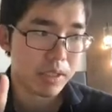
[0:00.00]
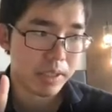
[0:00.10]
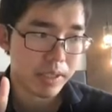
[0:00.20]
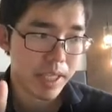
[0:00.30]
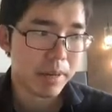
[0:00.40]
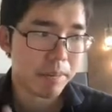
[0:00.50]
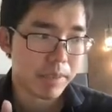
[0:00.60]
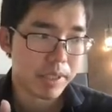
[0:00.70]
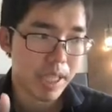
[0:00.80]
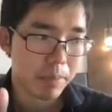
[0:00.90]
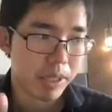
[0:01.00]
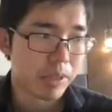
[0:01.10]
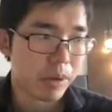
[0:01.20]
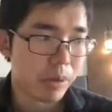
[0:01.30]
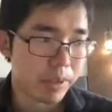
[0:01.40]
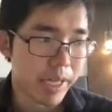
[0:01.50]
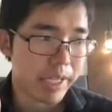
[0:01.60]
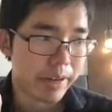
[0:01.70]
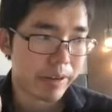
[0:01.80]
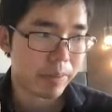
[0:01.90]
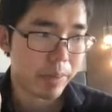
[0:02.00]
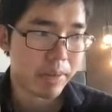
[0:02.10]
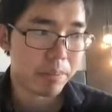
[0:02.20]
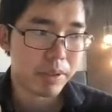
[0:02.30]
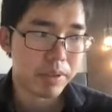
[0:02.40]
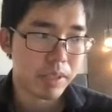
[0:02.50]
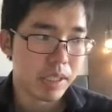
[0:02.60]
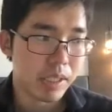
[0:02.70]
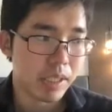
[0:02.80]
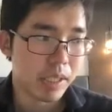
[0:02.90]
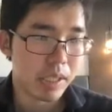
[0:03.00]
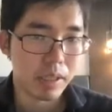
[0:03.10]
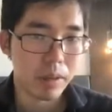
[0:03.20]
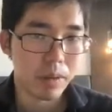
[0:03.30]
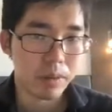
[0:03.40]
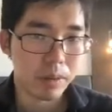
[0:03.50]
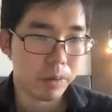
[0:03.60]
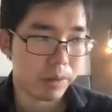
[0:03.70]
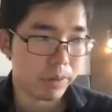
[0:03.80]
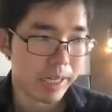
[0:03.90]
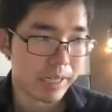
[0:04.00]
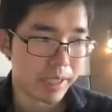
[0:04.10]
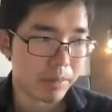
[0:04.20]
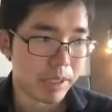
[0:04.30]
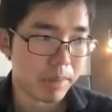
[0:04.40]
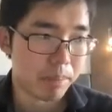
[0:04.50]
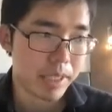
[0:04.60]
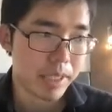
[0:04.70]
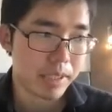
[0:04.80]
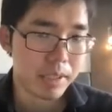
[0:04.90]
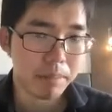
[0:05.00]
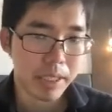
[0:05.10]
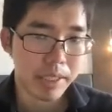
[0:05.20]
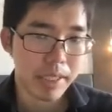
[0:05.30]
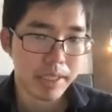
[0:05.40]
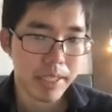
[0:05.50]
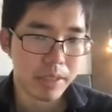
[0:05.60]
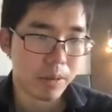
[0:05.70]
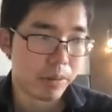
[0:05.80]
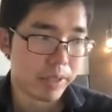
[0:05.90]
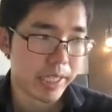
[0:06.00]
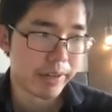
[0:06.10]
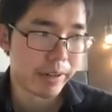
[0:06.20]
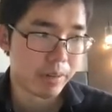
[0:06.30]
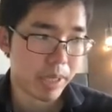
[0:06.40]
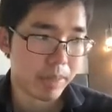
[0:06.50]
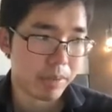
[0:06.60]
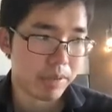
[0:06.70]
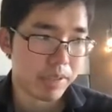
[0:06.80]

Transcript: there are several online RL papers on low rank MDPs, but in these online RL papers,